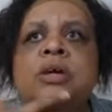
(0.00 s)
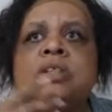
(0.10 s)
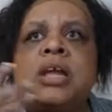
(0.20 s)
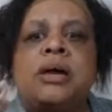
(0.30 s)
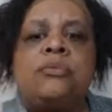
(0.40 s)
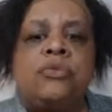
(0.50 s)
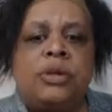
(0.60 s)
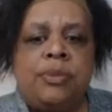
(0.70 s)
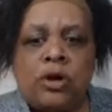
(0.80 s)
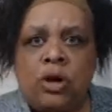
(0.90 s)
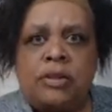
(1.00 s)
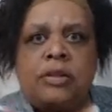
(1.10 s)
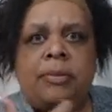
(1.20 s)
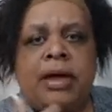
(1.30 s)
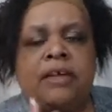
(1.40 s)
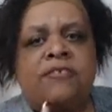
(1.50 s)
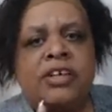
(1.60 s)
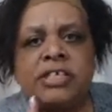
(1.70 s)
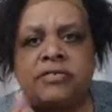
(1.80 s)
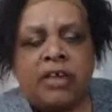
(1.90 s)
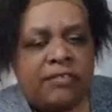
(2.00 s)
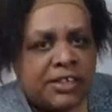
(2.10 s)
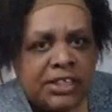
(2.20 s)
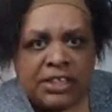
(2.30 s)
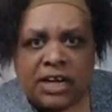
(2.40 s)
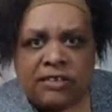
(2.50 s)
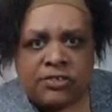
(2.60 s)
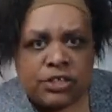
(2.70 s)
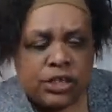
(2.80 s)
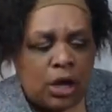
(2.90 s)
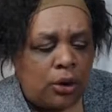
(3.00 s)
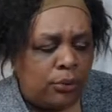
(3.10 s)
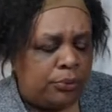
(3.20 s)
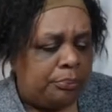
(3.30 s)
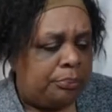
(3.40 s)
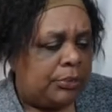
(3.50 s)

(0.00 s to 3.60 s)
now I'm reaping all of the benefits of everything that I've sown.